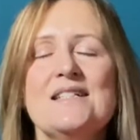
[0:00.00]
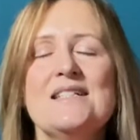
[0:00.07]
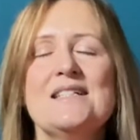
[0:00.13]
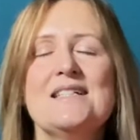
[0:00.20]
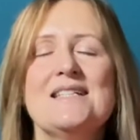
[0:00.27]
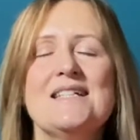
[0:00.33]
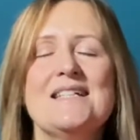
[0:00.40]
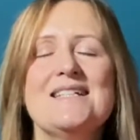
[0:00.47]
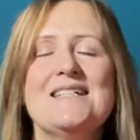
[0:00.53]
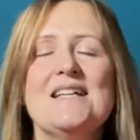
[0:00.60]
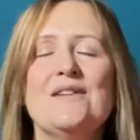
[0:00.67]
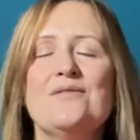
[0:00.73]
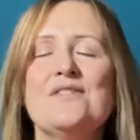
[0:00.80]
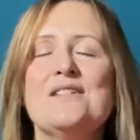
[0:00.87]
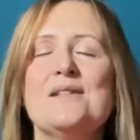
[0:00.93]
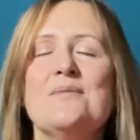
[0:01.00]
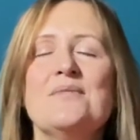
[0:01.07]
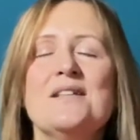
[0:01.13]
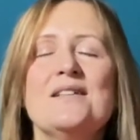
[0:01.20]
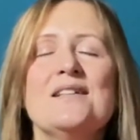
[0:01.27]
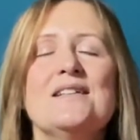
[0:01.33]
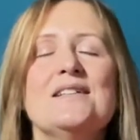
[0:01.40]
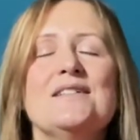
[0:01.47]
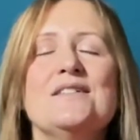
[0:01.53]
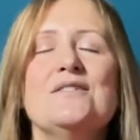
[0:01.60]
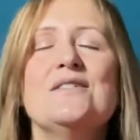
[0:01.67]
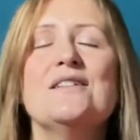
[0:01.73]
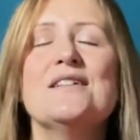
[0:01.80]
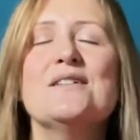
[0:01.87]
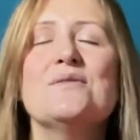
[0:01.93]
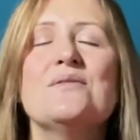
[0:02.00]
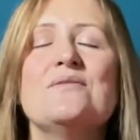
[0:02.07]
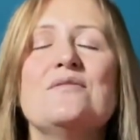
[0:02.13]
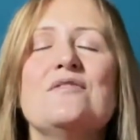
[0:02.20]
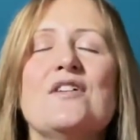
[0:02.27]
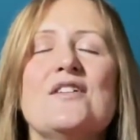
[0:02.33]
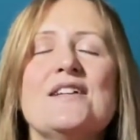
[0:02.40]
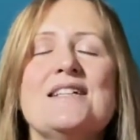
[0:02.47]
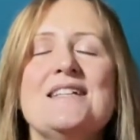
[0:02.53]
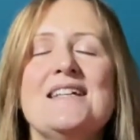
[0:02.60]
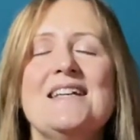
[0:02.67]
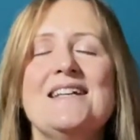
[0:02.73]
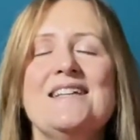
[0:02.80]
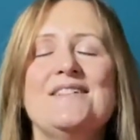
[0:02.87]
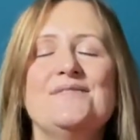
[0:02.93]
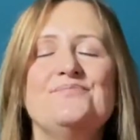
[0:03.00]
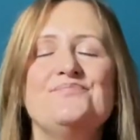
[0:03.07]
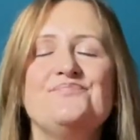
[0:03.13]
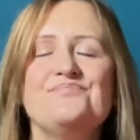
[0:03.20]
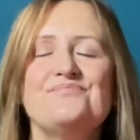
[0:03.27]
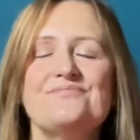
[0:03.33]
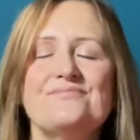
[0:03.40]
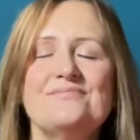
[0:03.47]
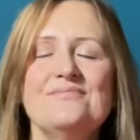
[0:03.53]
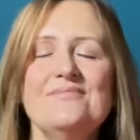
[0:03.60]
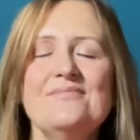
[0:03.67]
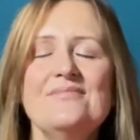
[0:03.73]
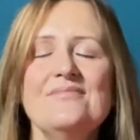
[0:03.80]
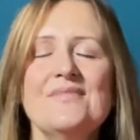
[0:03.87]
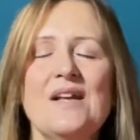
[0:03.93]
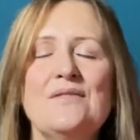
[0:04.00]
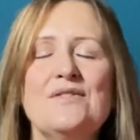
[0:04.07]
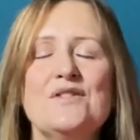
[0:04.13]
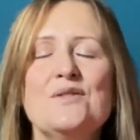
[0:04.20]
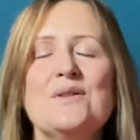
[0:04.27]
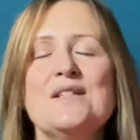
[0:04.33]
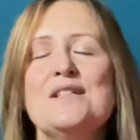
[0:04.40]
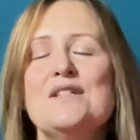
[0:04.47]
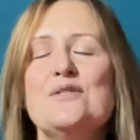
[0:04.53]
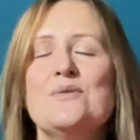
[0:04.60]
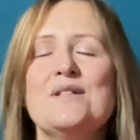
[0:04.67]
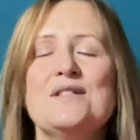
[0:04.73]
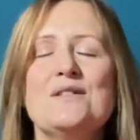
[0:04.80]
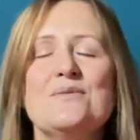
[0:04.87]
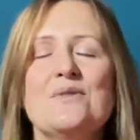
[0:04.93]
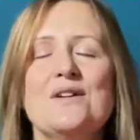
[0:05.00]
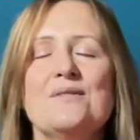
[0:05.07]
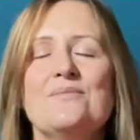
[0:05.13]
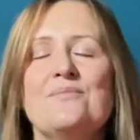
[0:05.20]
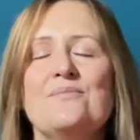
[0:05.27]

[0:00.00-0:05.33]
a seed now for something that you'd like to invite in for 2021.